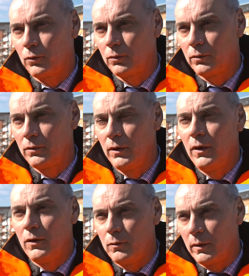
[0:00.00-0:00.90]
wasn't an
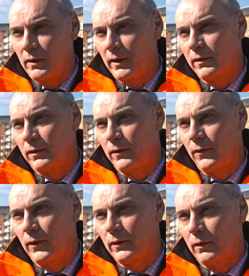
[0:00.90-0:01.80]
easy decision.
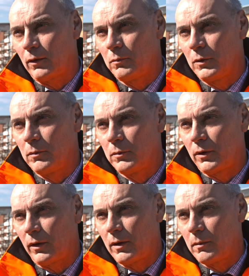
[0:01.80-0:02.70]
We
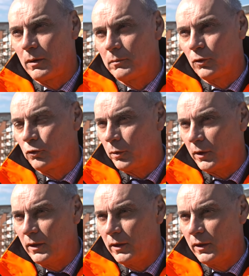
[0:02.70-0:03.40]
negotiated with the operator for a